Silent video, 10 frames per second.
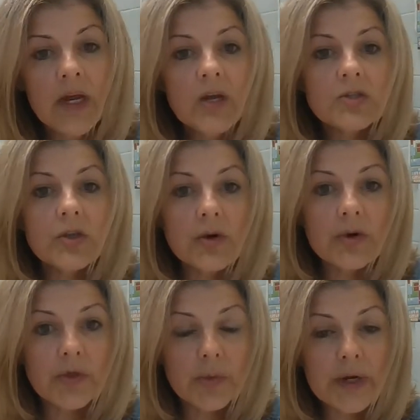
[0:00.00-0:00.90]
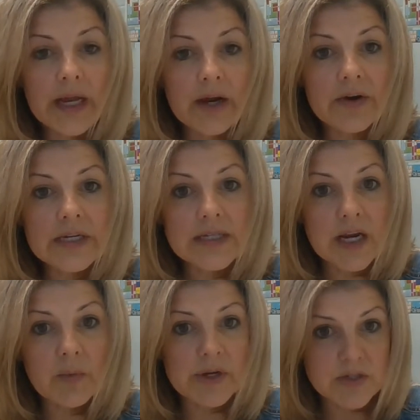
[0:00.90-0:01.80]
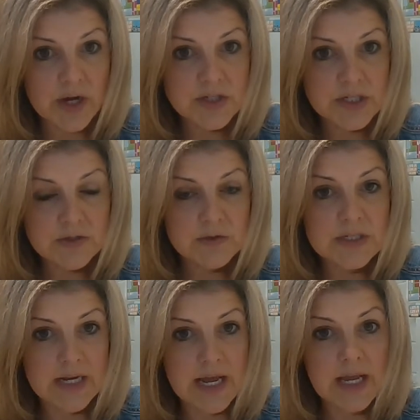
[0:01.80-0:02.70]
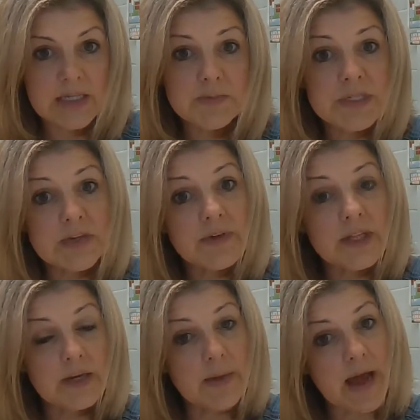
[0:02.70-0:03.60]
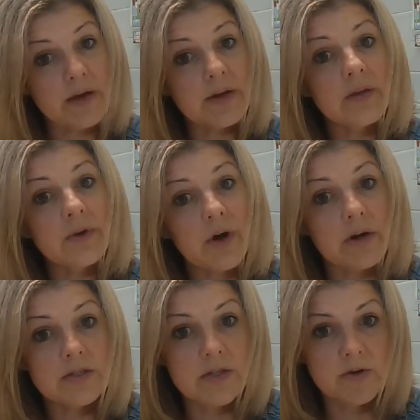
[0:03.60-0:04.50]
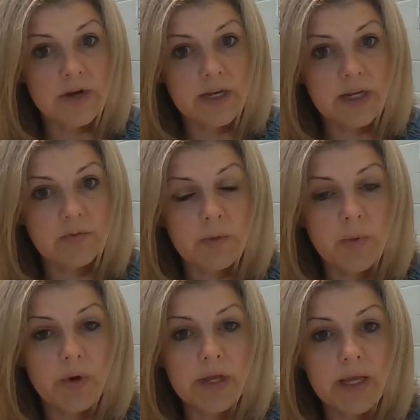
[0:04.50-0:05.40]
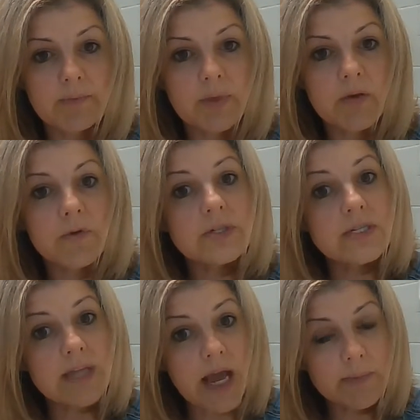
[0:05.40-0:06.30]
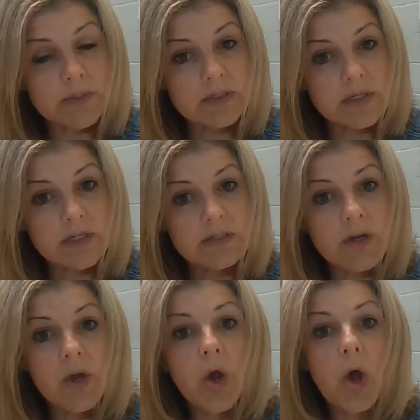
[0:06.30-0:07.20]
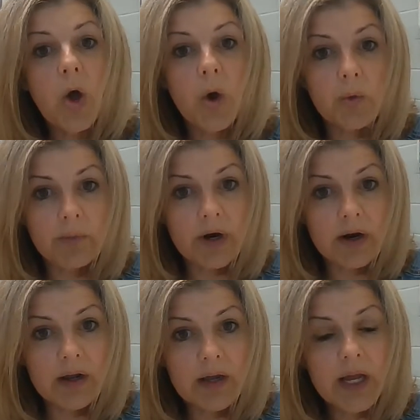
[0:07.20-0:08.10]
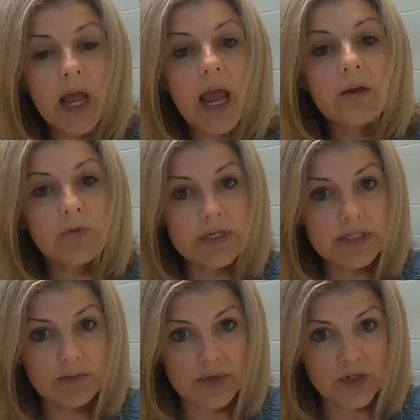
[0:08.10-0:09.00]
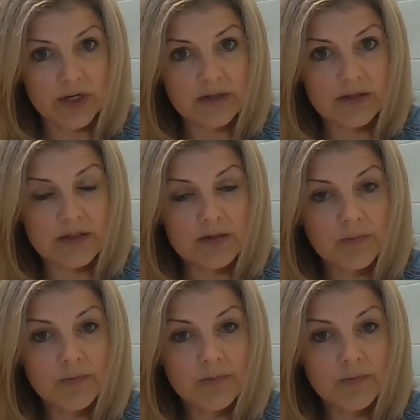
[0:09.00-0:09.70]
So there are three areas that I want to talk to you today specifically about in regards to the grading and reporting. First is absences, homework, and resubmissions.